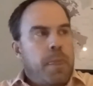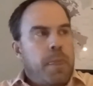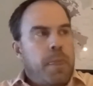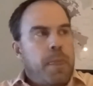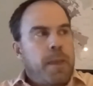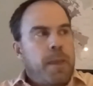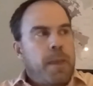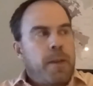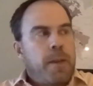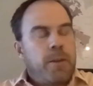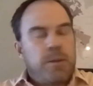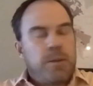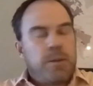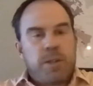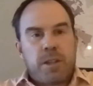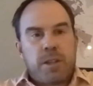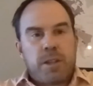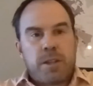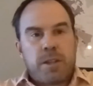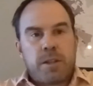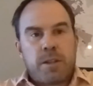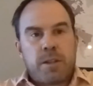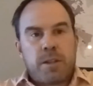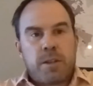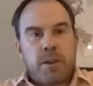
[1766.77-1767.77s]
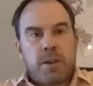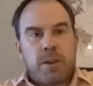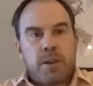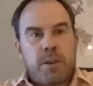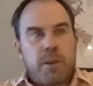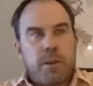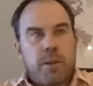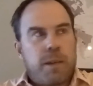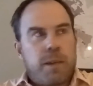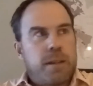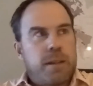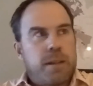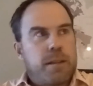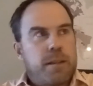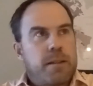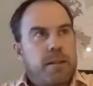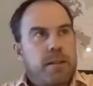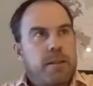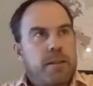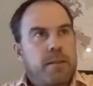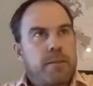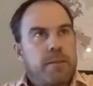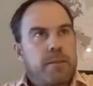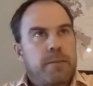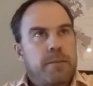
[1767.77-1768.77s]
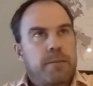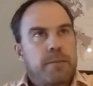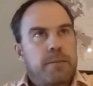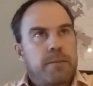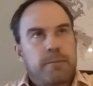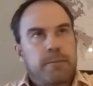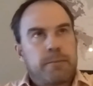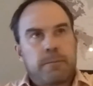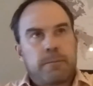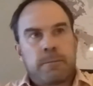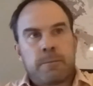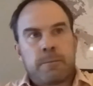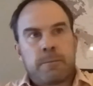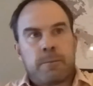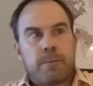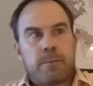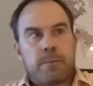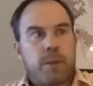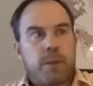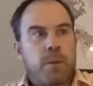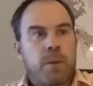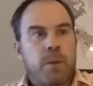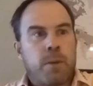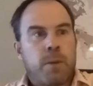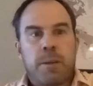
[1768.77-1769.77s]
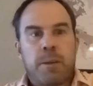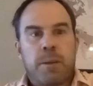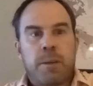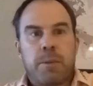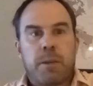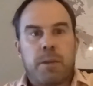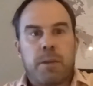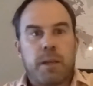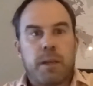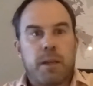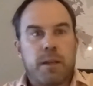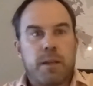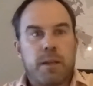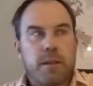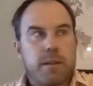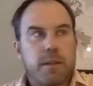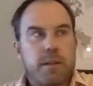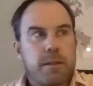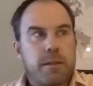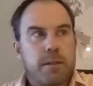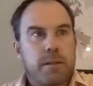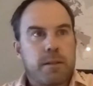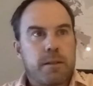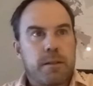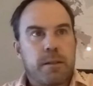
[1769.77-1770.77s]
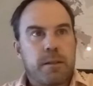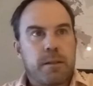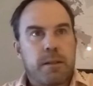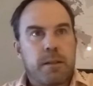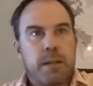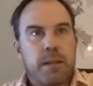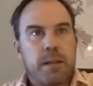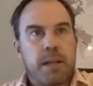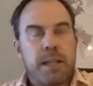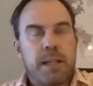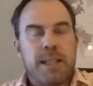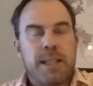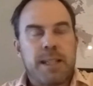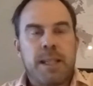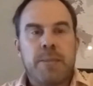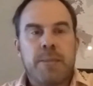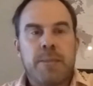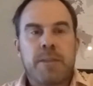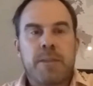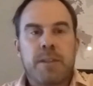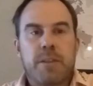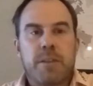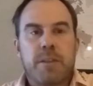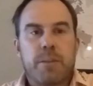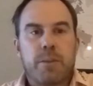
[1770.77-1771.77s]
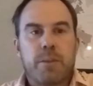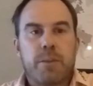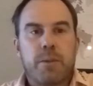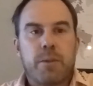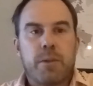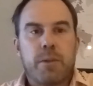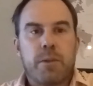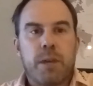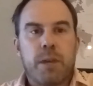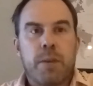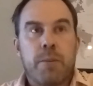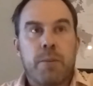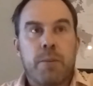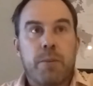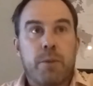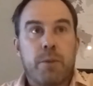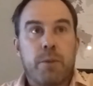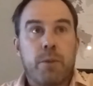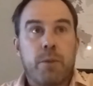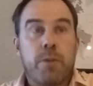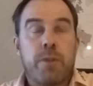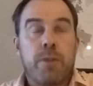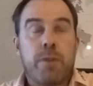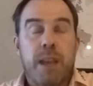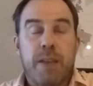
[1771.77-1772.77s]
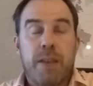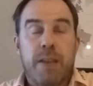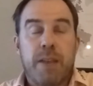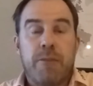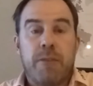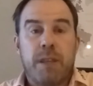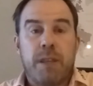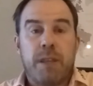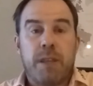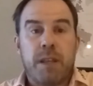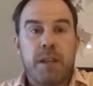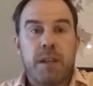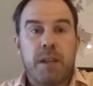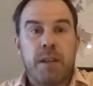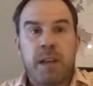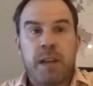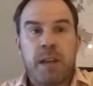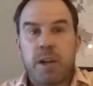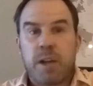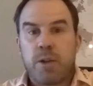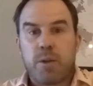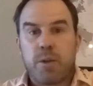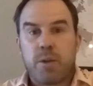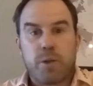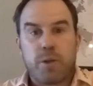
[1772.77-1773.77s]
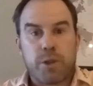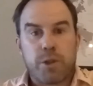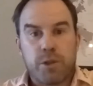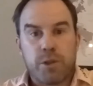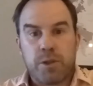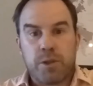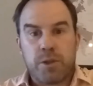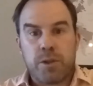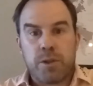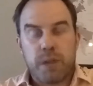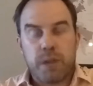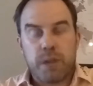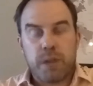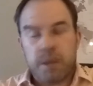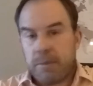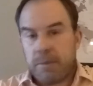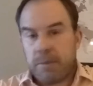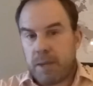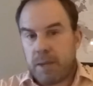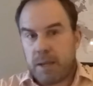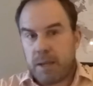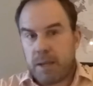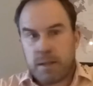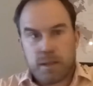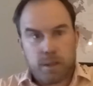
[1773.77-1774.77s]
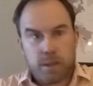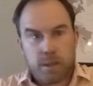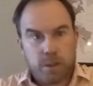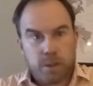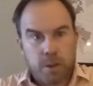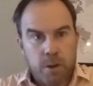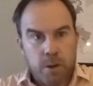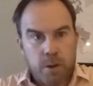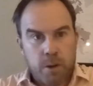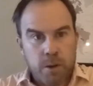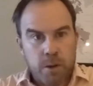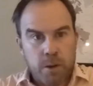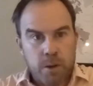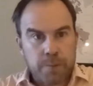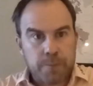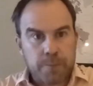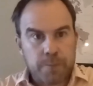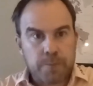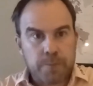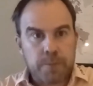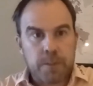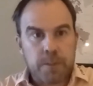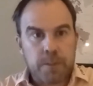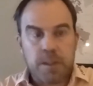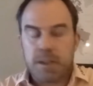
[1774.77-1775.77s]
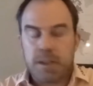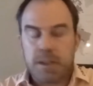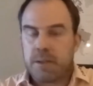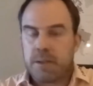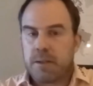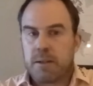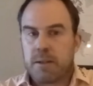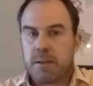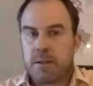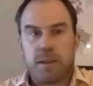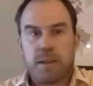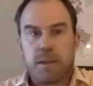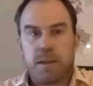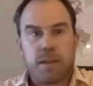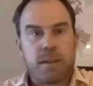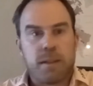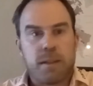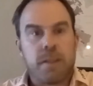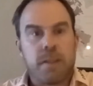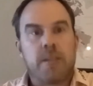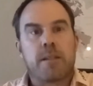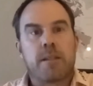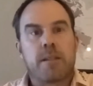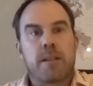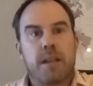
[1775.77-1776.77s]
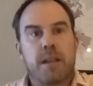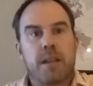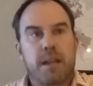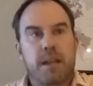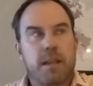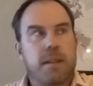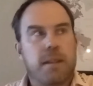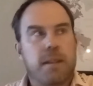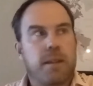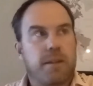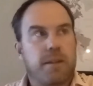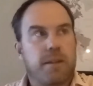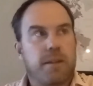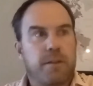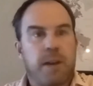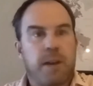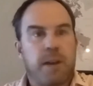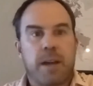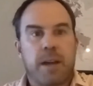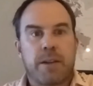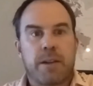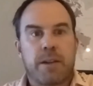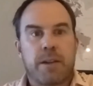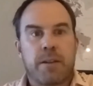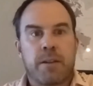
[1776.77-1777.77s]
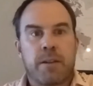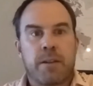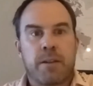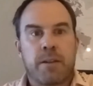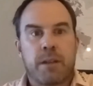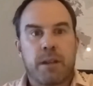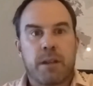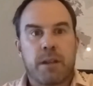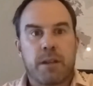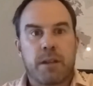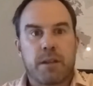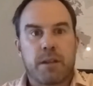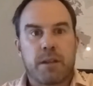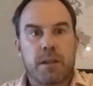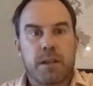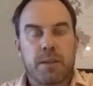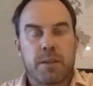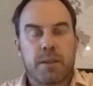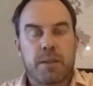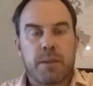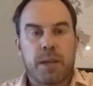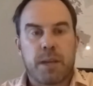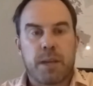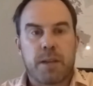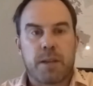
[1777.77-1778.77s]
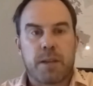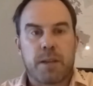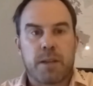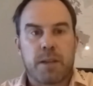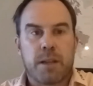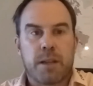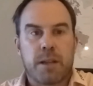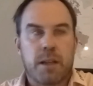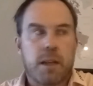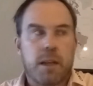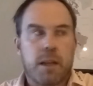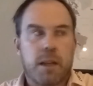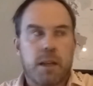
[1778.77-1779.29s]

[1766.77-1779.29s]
you know, Justin Thomas, one of the players, he seems to have pro- improved every year and that course should suit him. Hits it long because distance is a factor around Augusta, especially